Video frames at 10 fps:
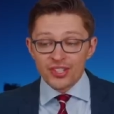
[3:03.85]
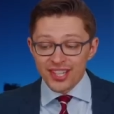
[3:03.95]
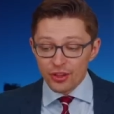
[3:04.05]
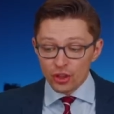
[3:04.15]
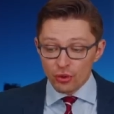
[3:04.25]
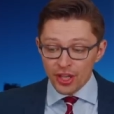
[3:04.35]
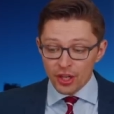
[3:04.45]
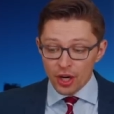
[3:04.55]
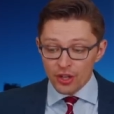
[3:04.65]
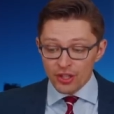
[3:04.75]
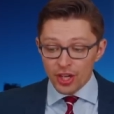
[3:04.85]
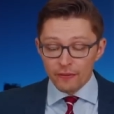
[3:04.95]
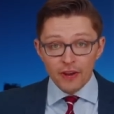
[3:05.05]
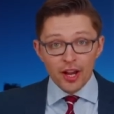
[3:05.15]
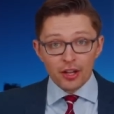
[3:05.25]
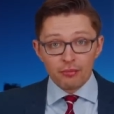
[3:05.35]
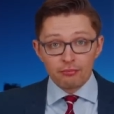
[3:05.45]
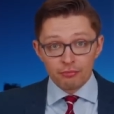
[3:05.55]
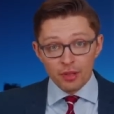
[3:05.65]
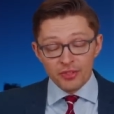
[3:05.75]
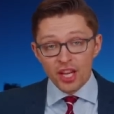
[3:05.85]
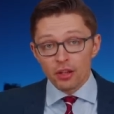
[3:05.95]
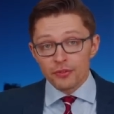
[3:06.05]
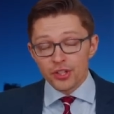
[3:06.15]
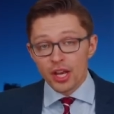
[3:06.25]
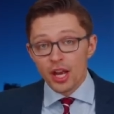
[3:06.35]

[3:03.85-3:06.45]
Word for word: set the train cars on fire themselves.